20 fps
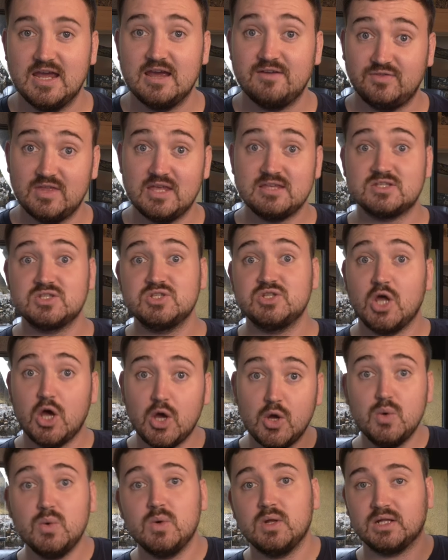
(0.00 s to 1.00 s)
If there's
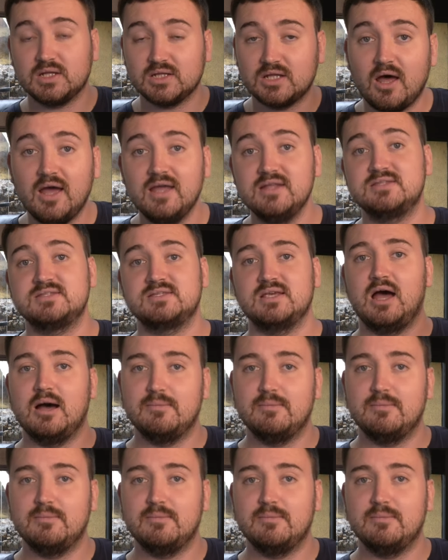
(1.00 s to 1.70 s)
no light